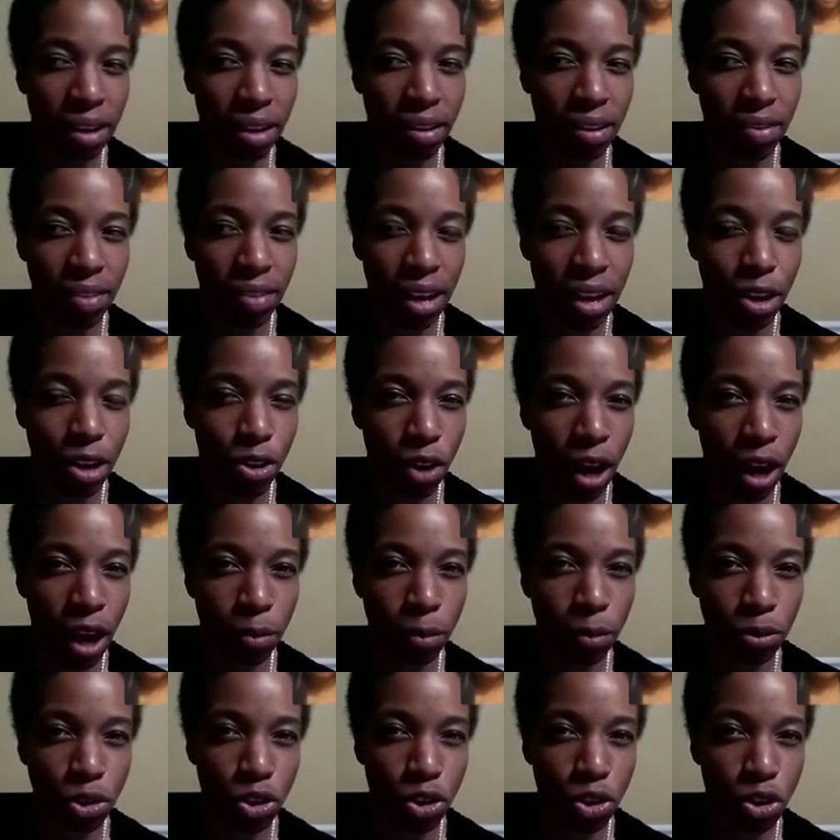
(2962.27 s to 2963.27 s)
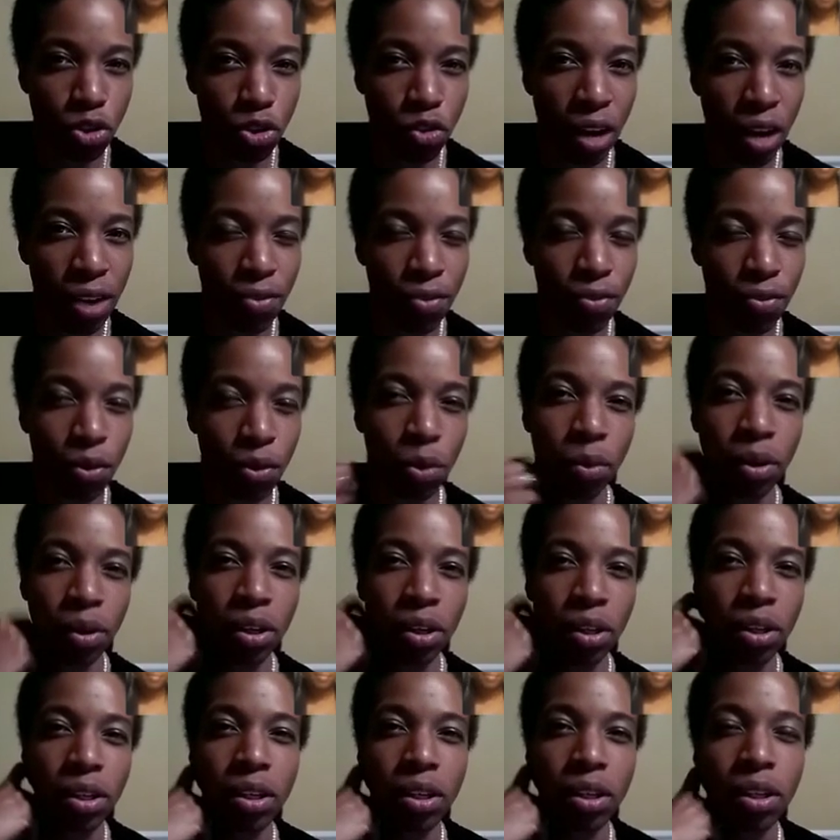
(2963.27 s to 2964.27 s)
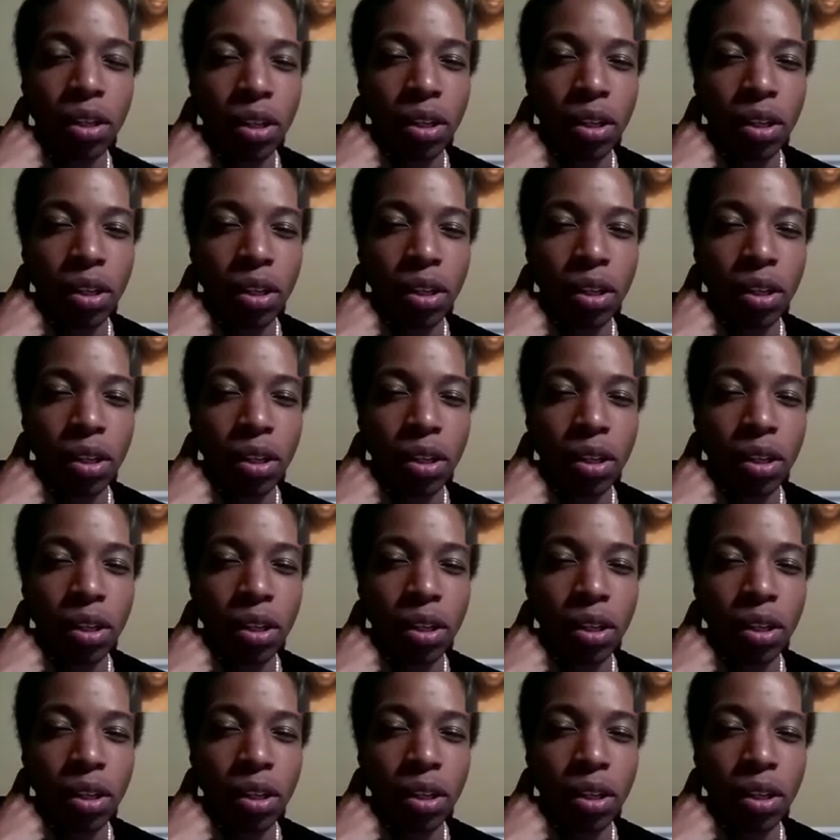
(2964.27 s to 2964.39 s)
then helps you to drive forward?